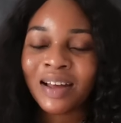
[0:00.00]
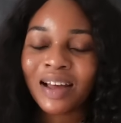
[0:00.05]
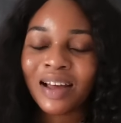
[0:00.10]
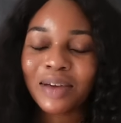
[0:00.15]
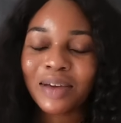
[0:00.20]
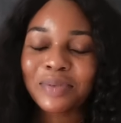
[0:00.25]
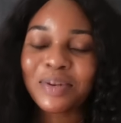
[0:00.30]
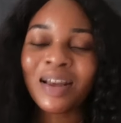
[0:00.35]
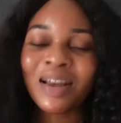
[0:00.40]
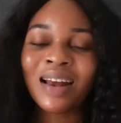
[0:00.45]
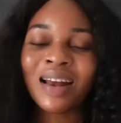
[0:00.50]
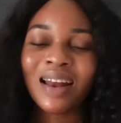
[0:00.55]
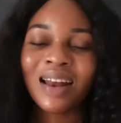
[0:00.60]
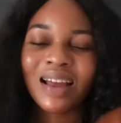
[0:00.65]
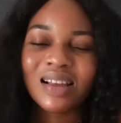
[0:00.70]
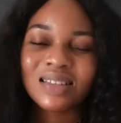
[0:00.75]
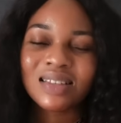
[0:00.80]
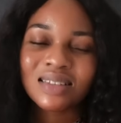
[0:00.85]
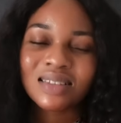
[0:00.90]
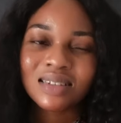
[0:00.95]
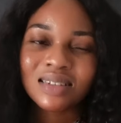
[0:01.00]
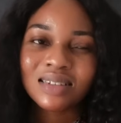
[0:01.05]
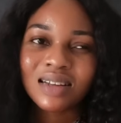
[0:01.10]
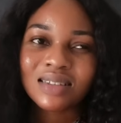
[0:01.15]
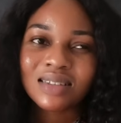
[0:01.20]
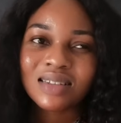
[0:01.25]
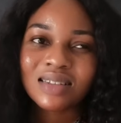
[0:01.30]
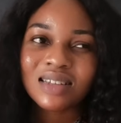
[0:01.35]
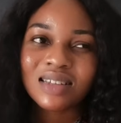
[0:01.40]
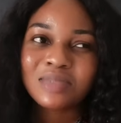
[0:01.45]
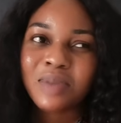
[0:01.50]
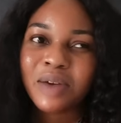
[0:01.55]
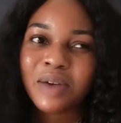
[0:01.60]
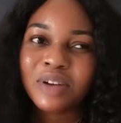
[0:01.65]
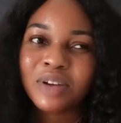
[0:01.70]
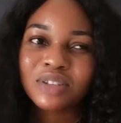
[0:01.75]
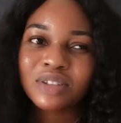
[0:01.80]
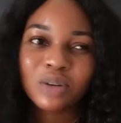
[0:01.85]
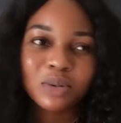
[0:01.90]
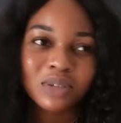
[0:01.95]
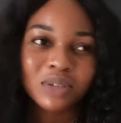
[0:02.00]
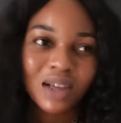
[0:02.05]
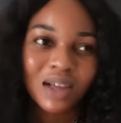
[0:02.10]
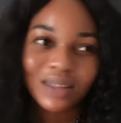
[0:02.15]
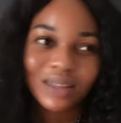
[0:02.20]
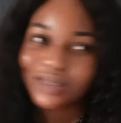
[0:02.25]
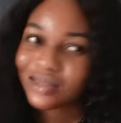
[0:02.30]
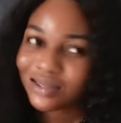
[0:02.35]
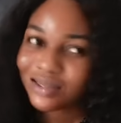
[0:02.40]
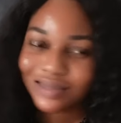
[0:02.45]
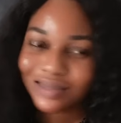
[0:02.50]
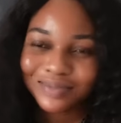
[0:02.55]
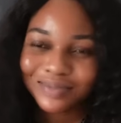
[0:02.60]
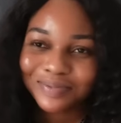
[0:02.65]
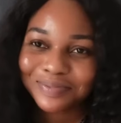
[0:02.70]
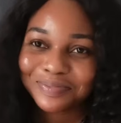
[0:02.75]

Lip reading: are realizing that, is marriage all that?